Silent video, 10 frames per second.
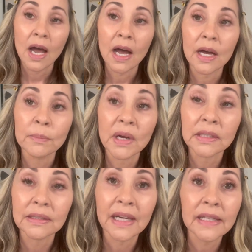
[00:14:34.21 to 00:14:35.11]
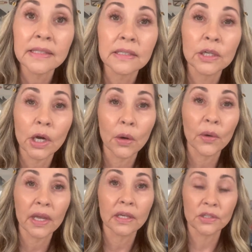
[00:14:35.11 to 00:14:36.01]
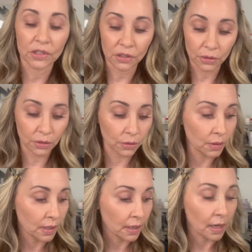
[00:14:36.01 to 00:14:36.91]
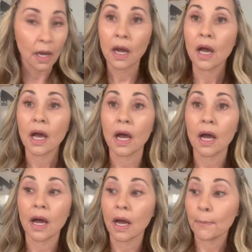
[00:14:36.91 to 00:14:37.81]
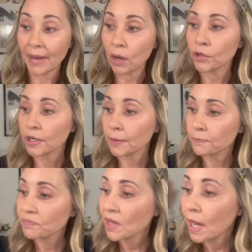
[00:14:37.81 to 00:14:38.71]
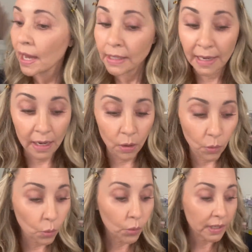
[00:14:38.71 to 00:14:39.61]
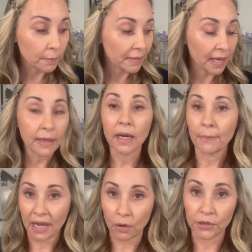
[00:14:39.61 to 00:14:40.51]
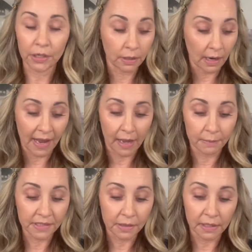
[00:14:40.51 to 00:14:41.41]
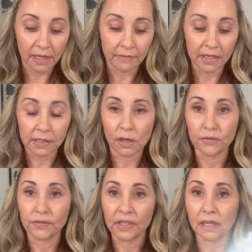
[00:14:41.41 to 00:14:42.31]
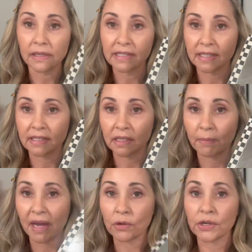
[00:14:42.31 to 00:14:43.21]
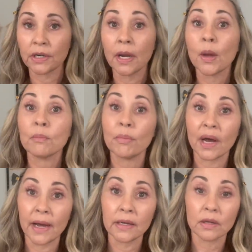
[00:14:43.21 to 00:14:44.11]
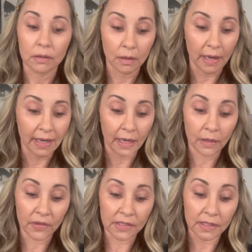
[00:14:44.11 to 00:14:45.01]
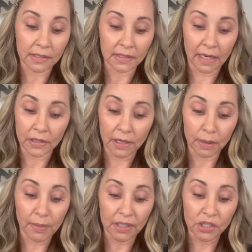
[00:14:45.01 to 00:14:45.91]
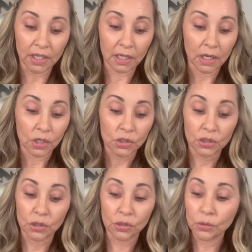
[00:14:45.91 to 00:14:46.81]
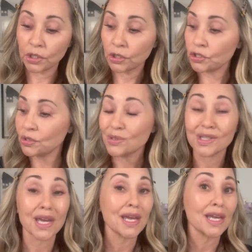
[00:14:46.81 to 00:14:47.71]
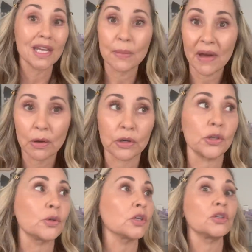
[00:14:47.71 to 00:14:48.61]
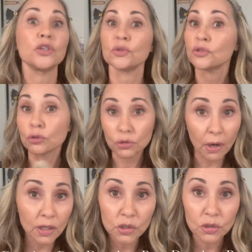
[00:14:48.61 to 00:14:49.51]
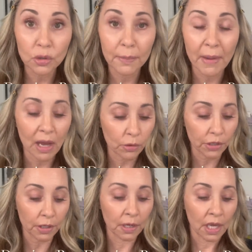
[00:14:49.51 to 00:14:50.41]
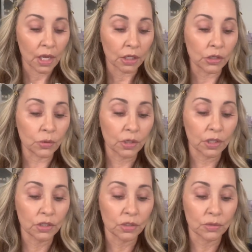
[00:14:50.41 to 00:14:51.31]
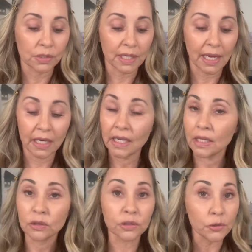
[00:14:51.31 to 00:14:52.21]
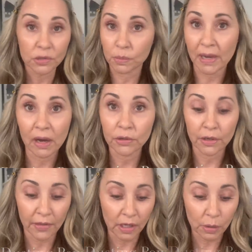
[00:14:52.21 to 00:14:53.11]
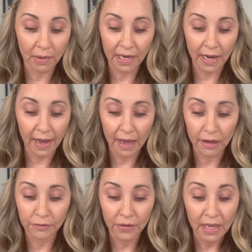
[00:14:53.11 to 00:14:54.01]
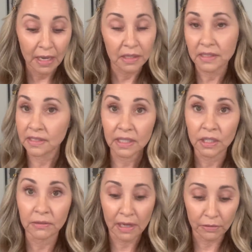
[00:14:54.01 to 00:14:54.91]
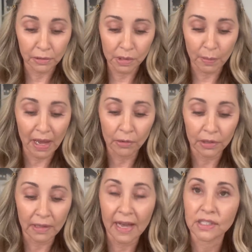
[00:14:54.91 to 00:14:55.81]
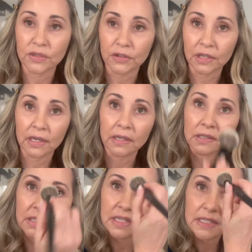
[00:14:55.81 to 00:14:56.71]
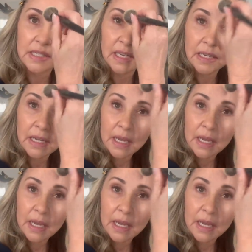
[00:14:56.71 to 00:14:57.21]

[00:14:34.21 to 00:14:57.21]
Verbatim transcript: Um, let's go into powder. Now, we make a powder. I absolutely love it. It's called vanilla dusting powder, but Again, this is Seint on a budget, so you could use any powder. You could use drugstore powder. You could use any loose powder that you might have sitting around. Loose powder lasts for years, doesn't it?